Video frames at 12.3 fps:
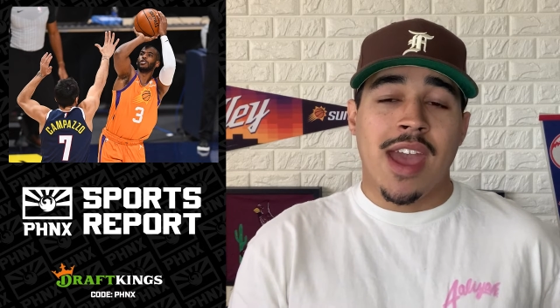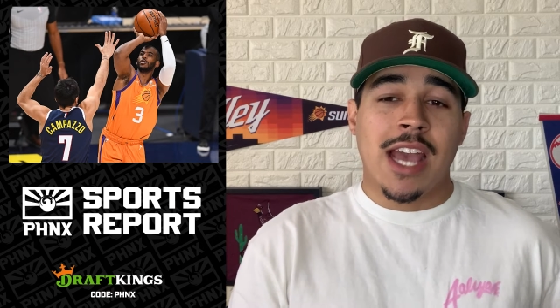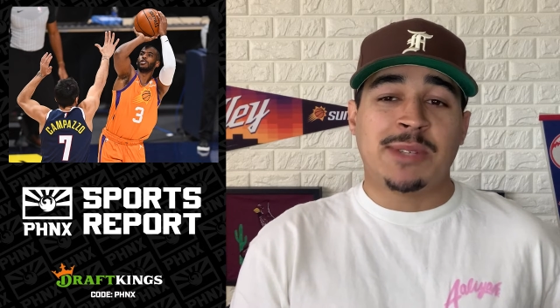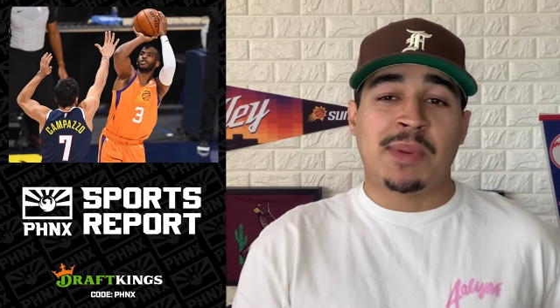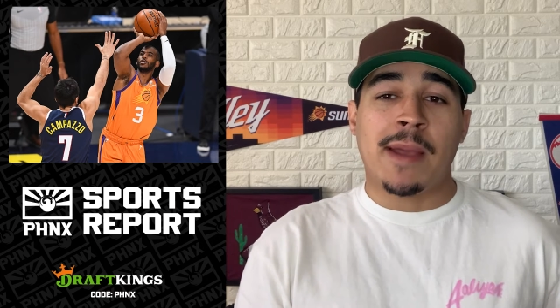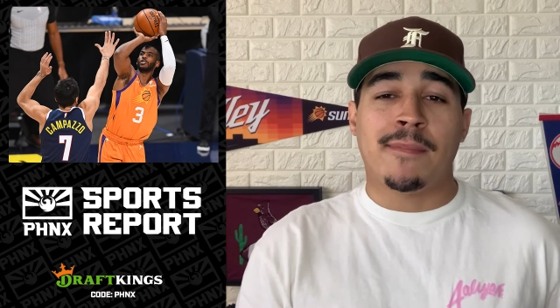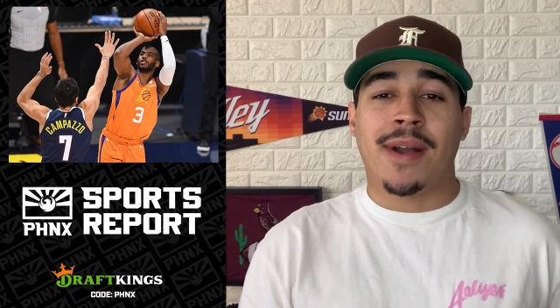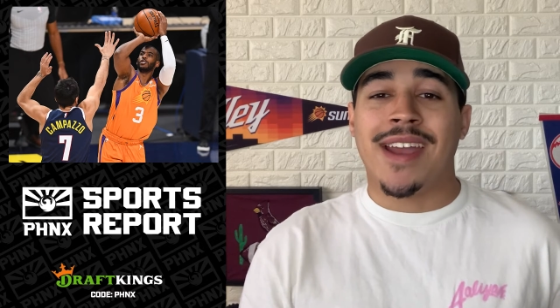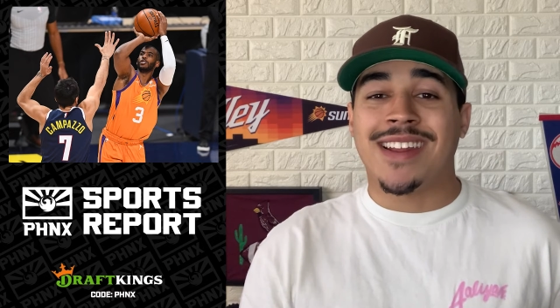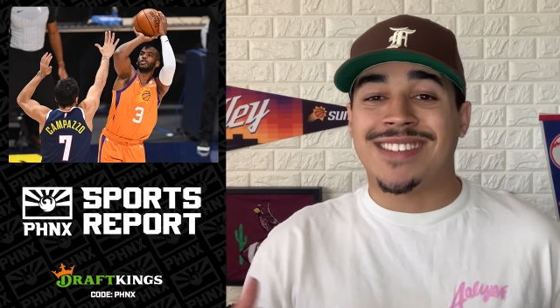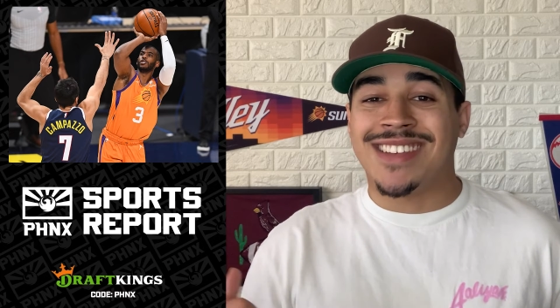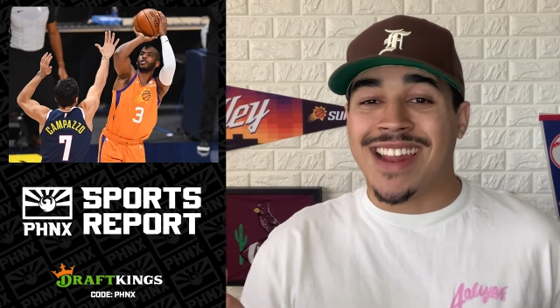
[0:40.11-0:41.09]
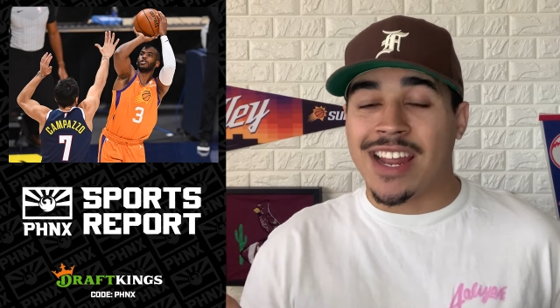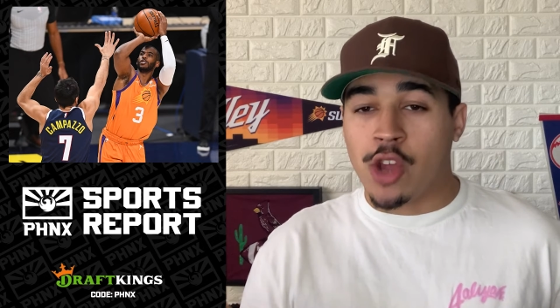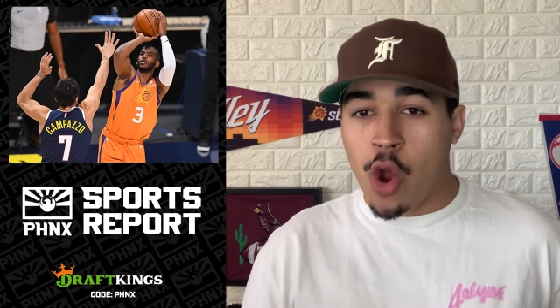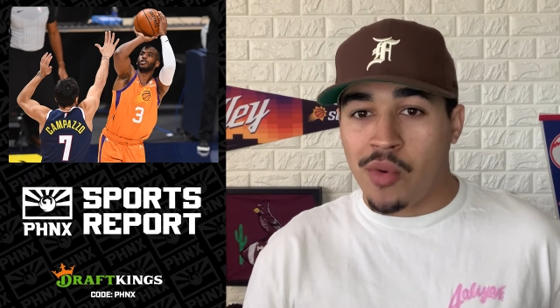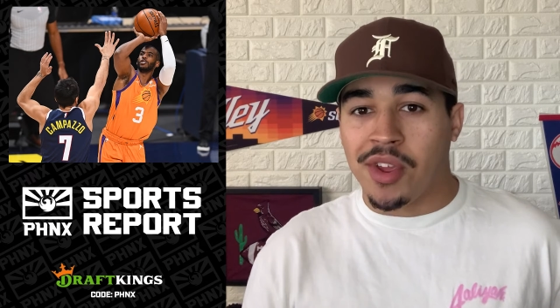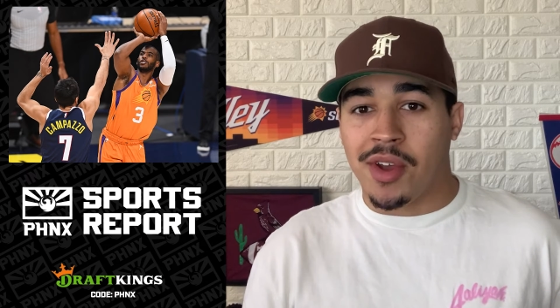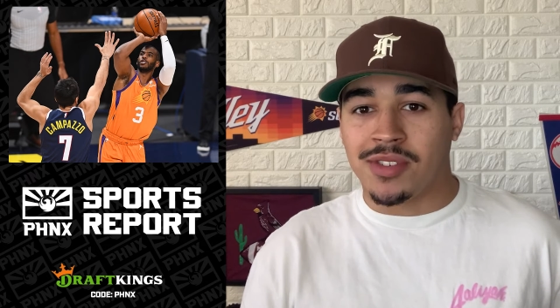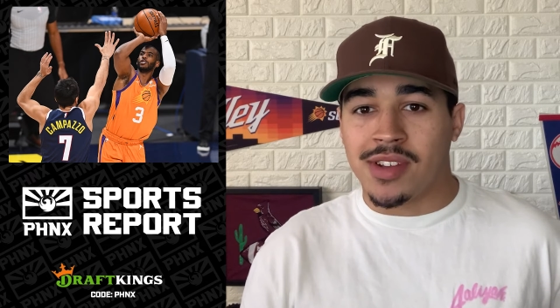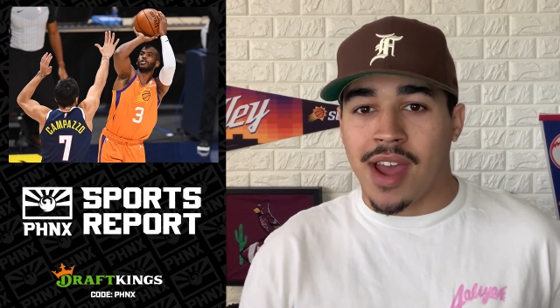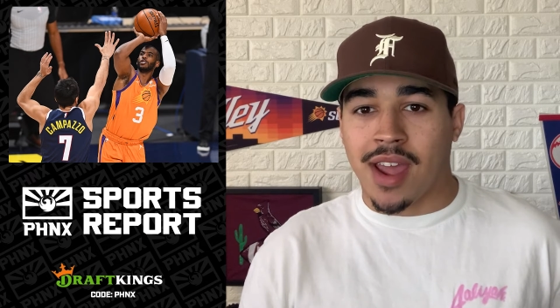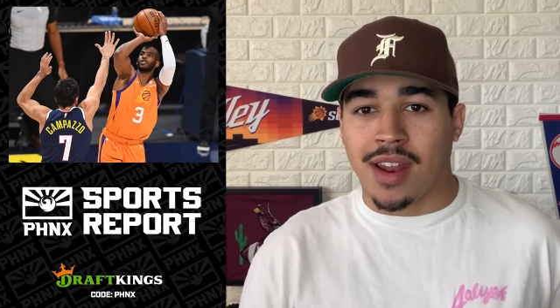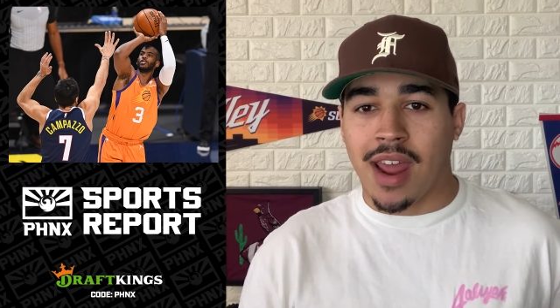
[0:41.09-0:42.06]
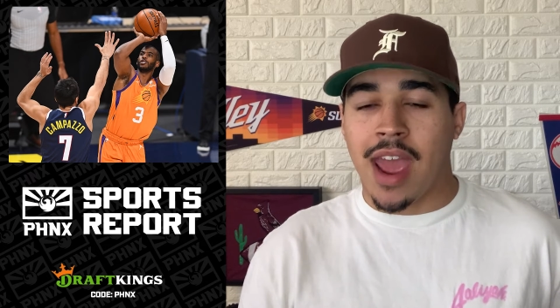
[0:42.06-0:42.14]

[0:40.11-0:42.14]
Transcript: is being played in San Antonio tonight.